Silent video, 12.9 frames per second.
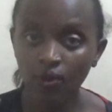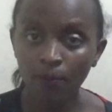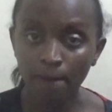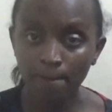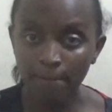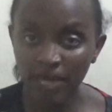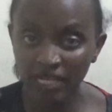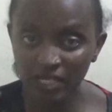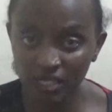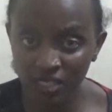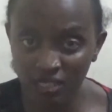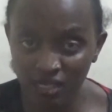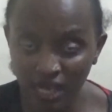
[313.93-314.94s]

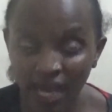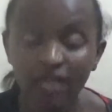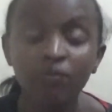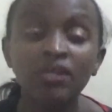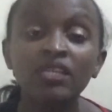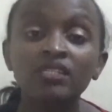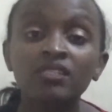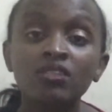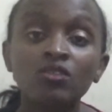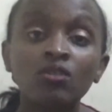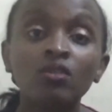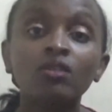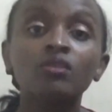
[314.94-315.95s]
medicines, and
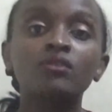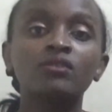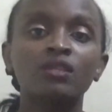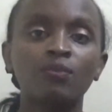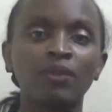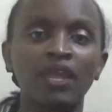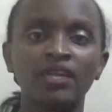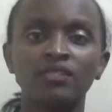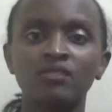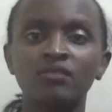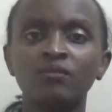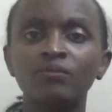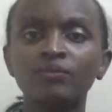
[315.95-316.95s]
medicinal supplies.